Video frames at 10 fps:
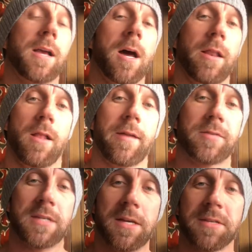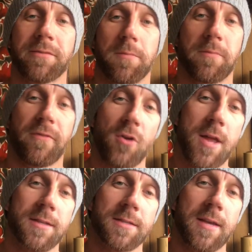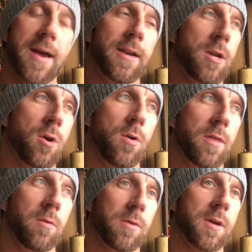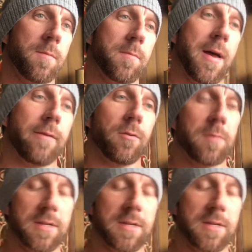got a lot of sales from friends that I know they would come by for me.